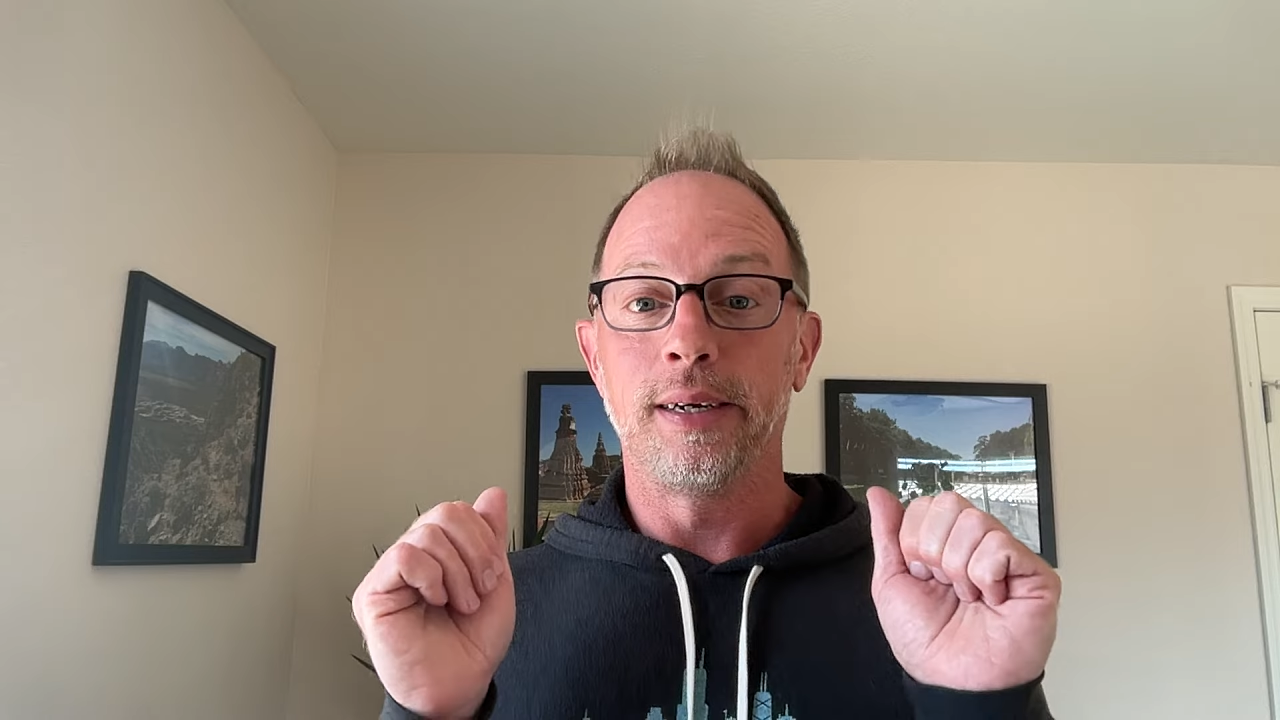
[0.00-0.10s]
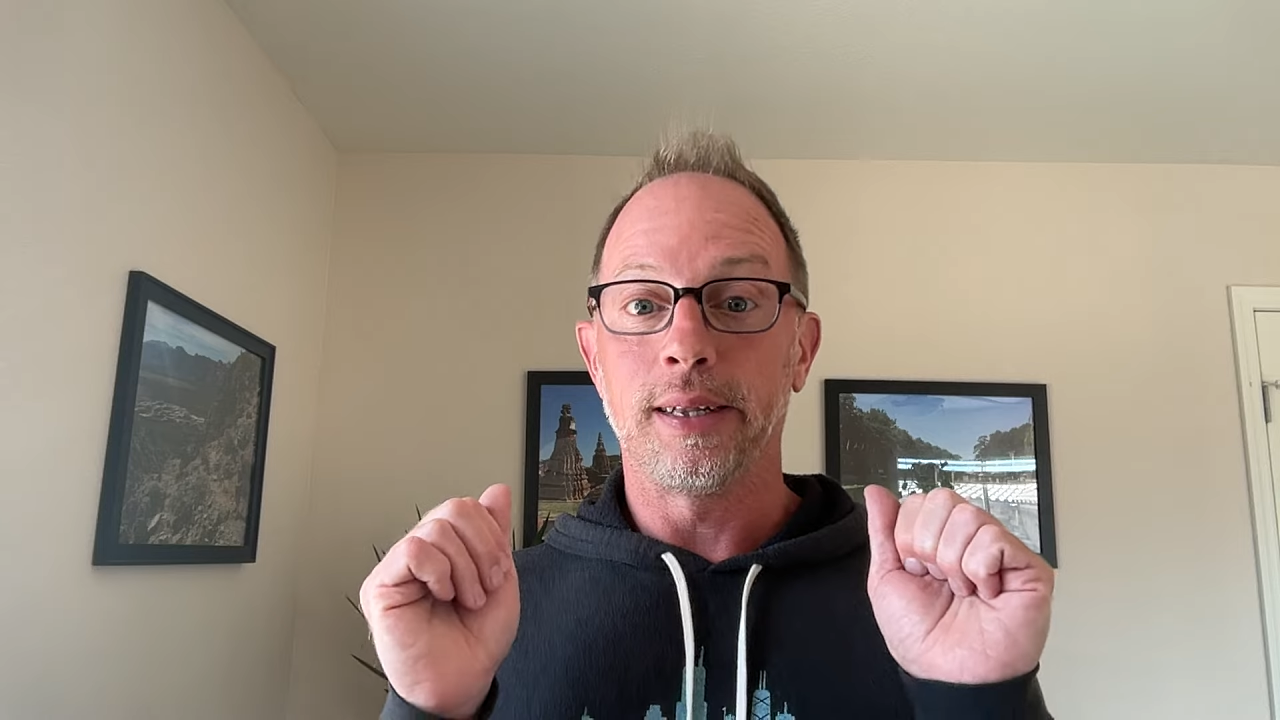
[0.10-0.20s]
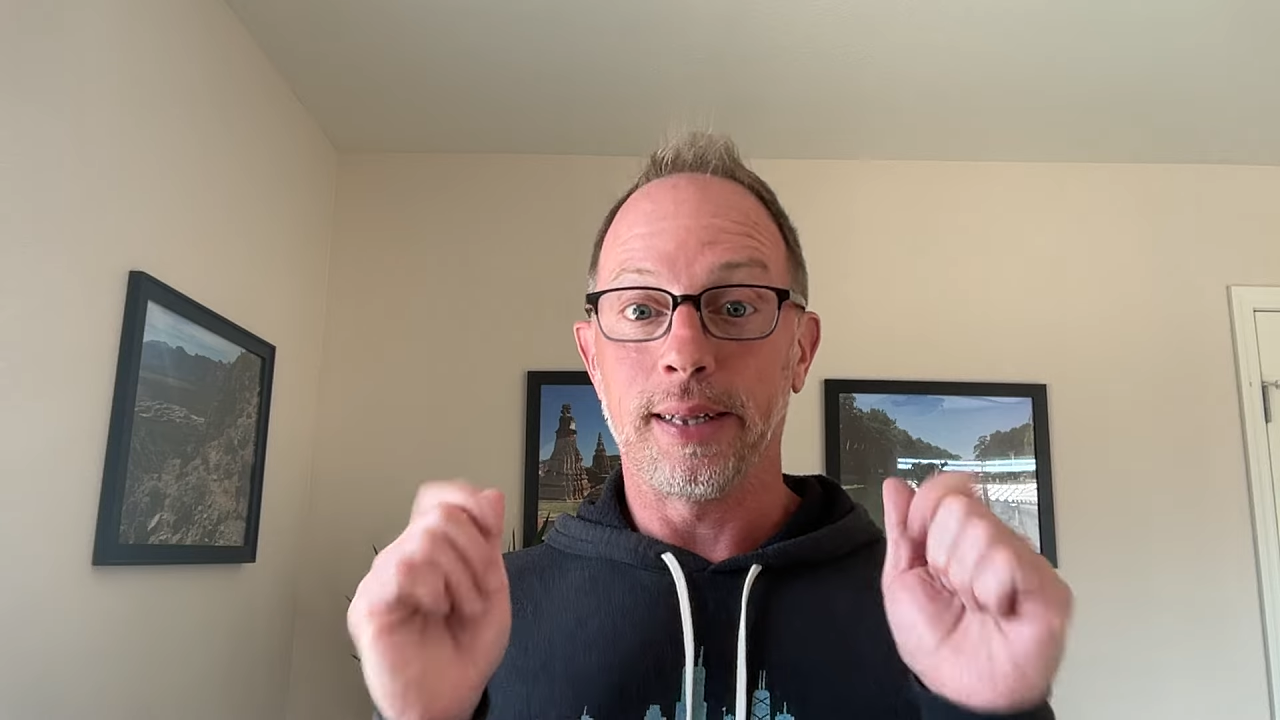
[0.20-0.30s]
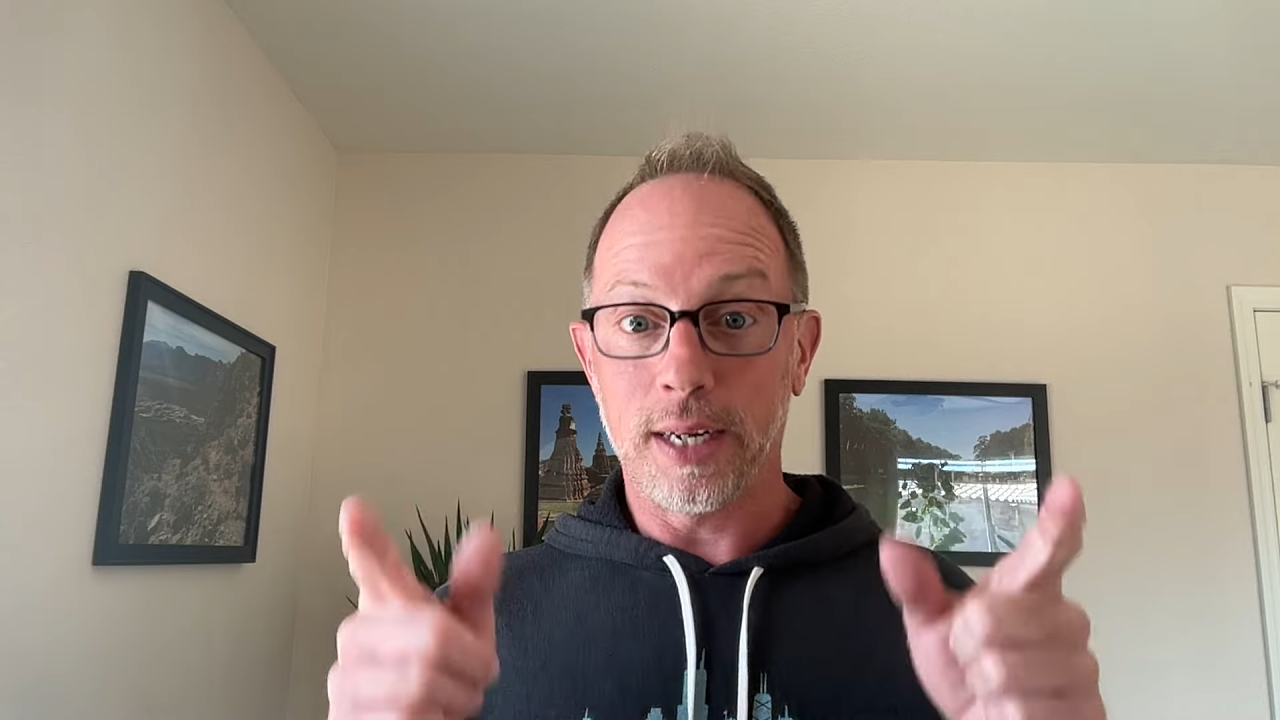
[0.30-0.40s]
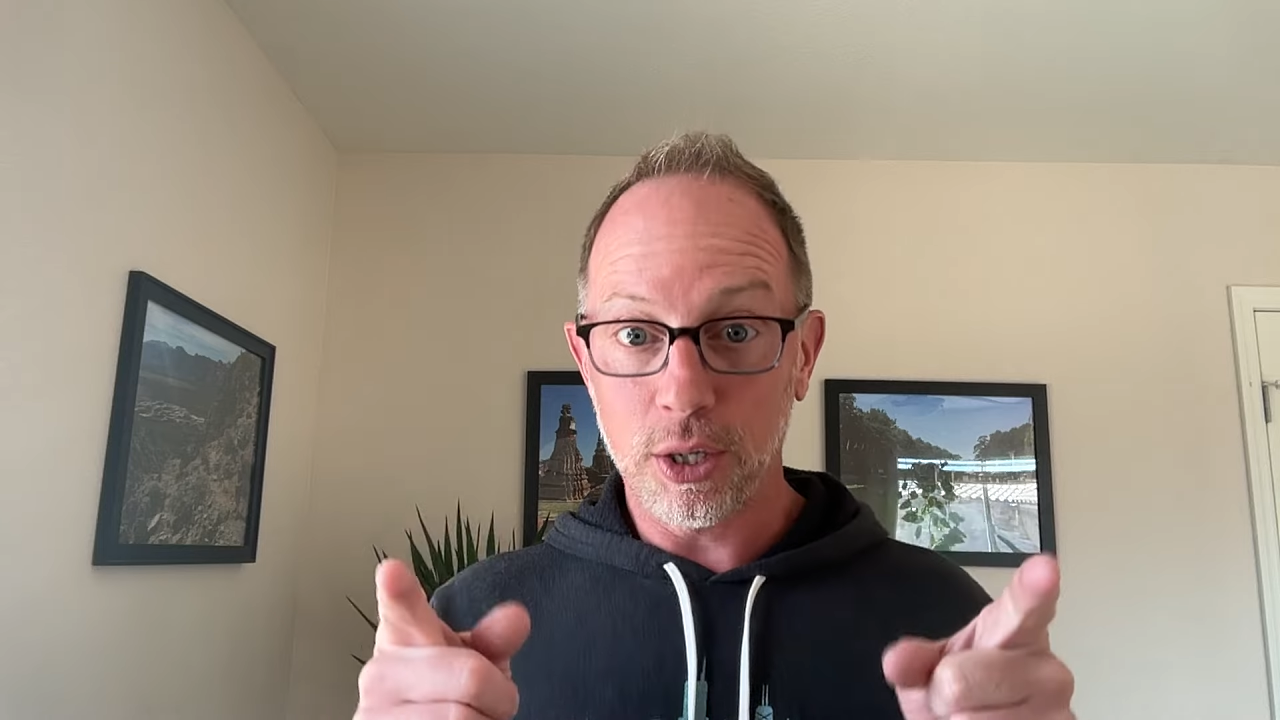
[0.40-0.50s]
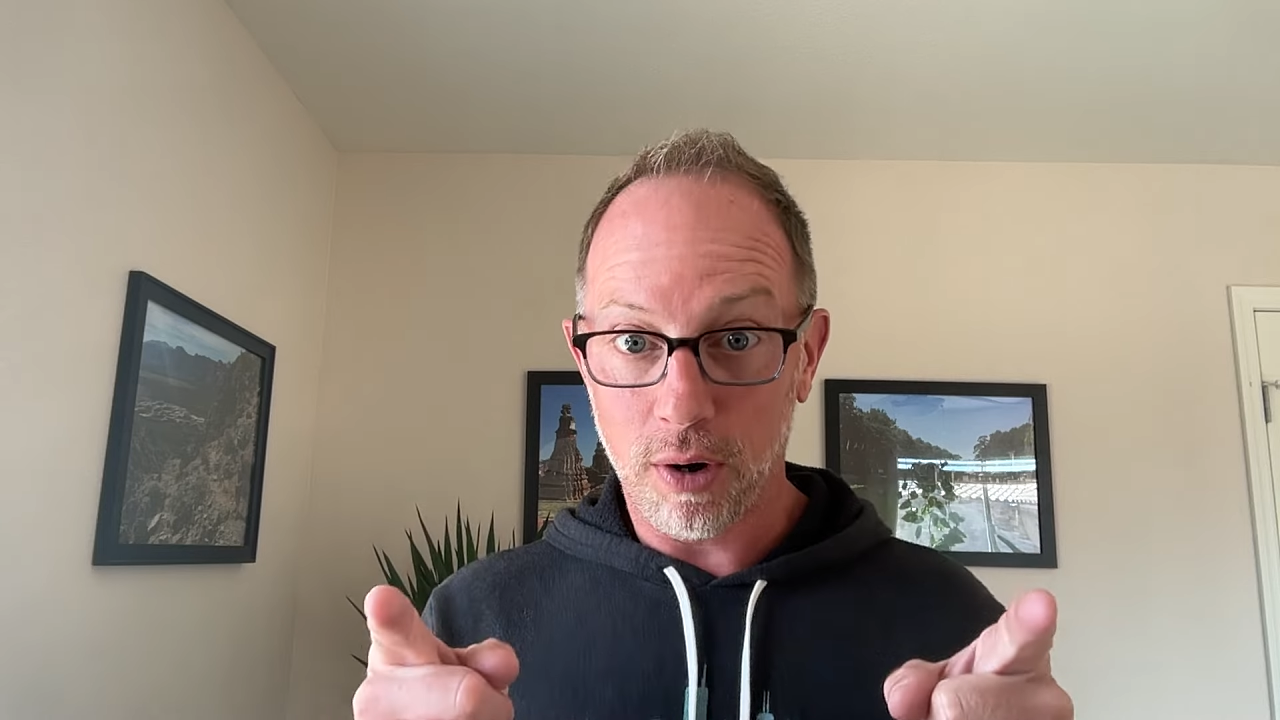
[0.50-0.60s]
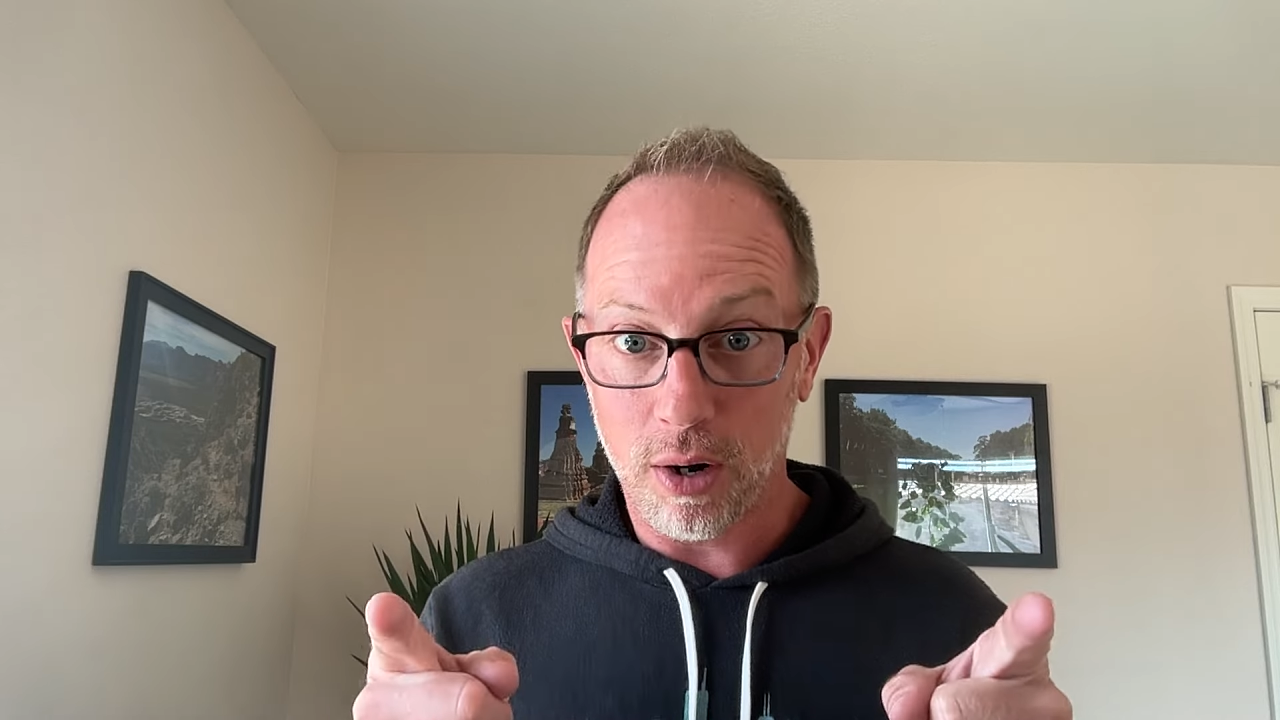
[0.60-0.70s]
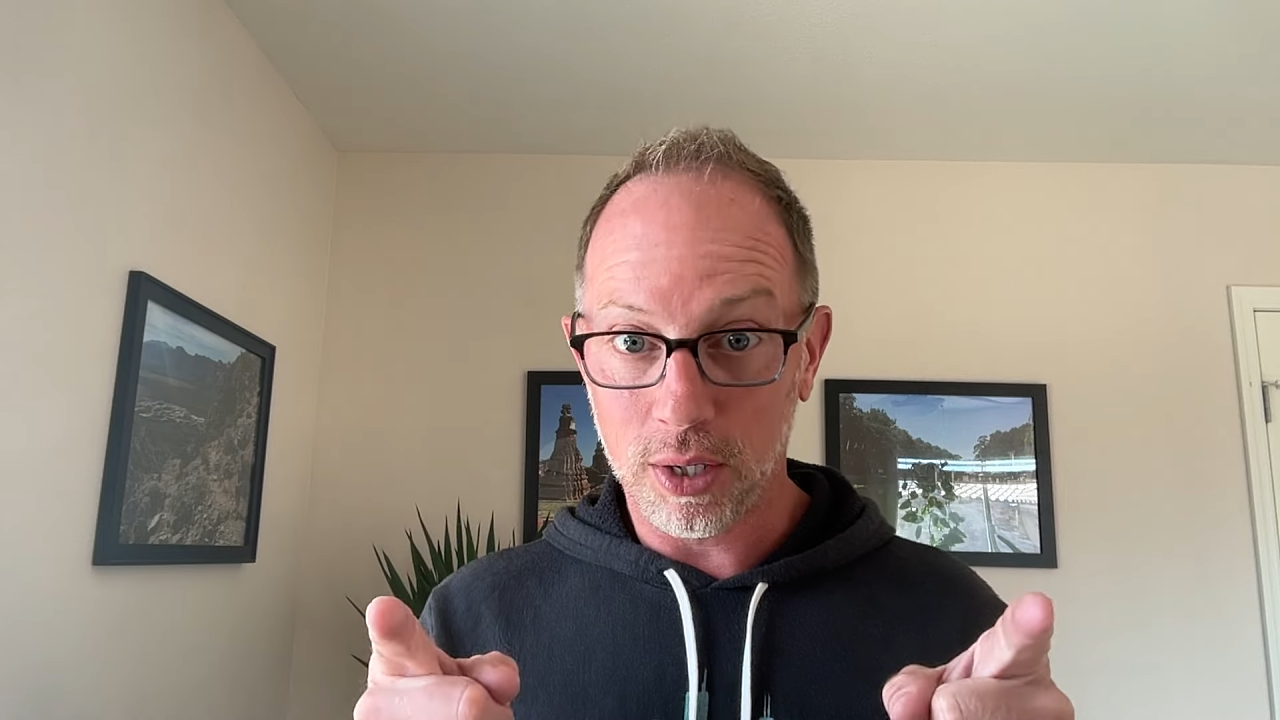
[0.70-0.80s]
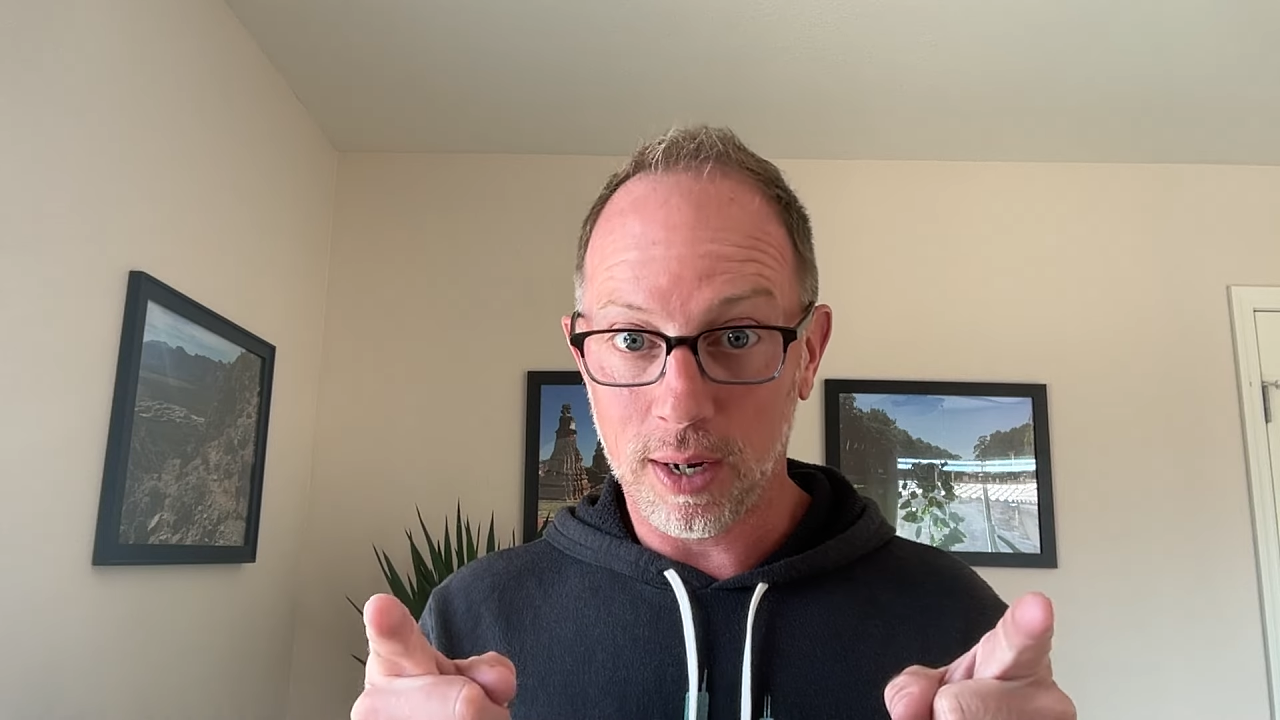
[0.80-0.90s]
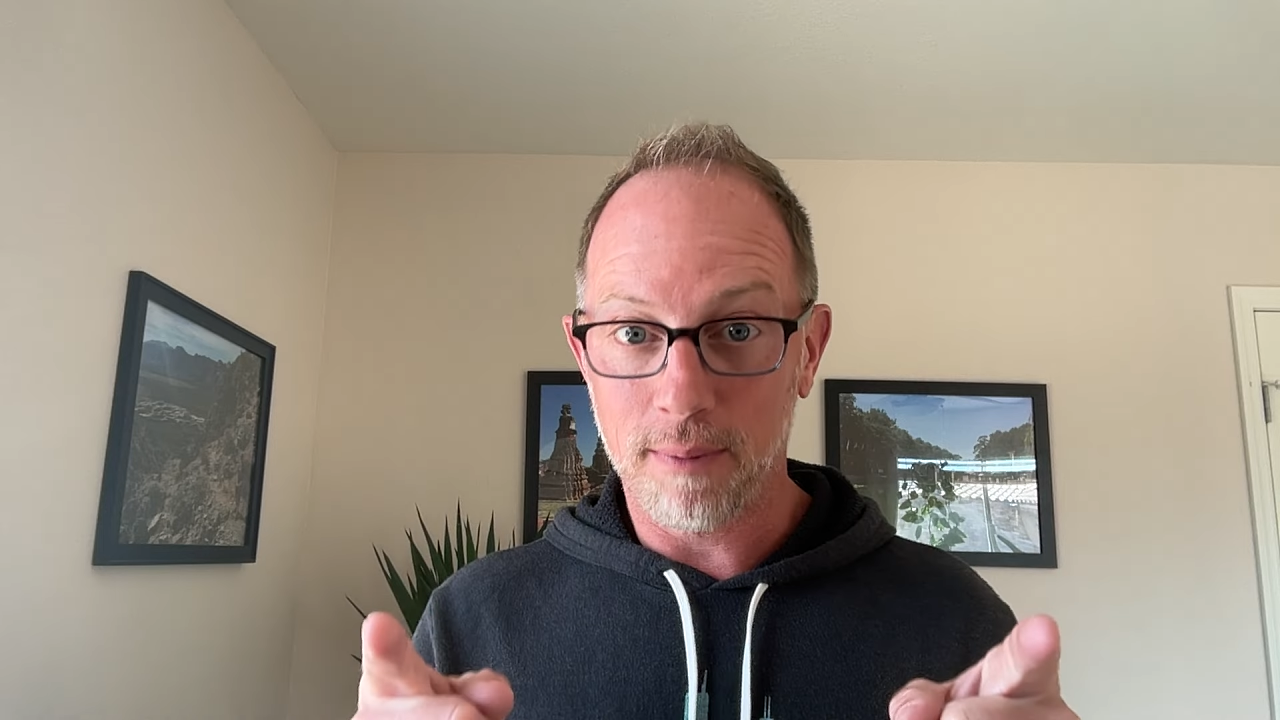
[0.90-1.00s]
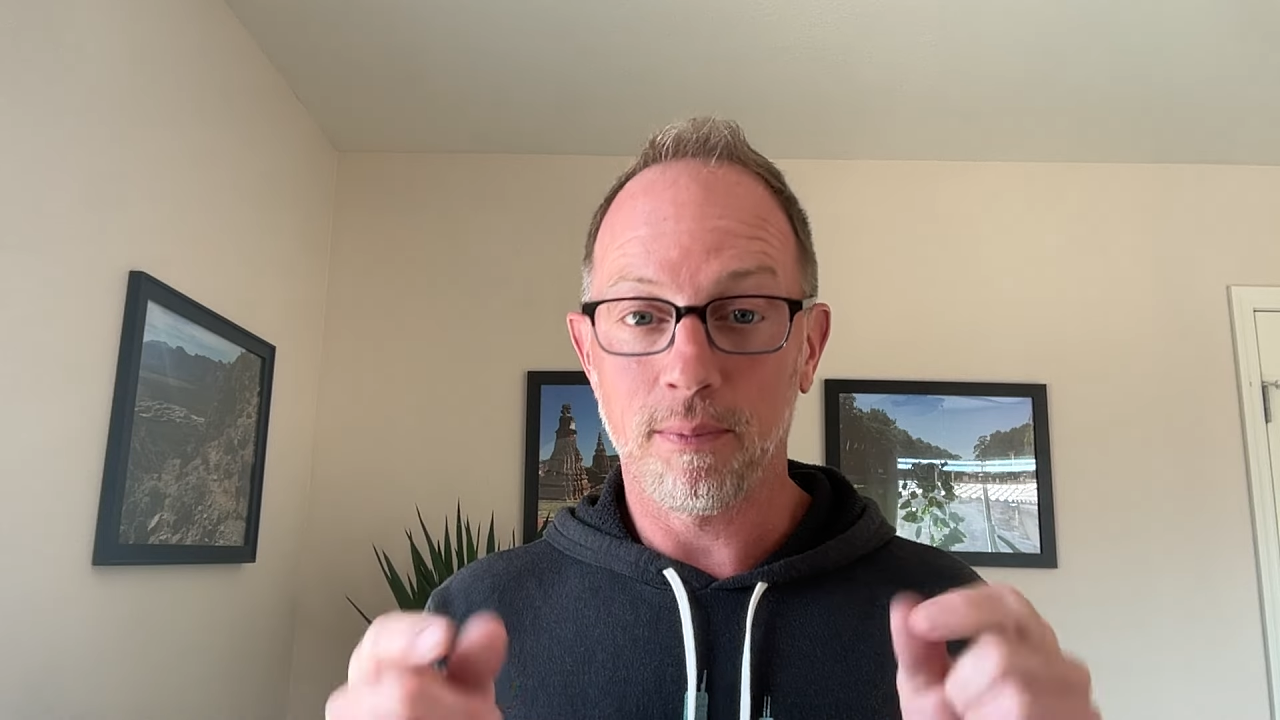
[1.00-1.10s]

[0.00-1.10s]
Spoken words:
there's your answer.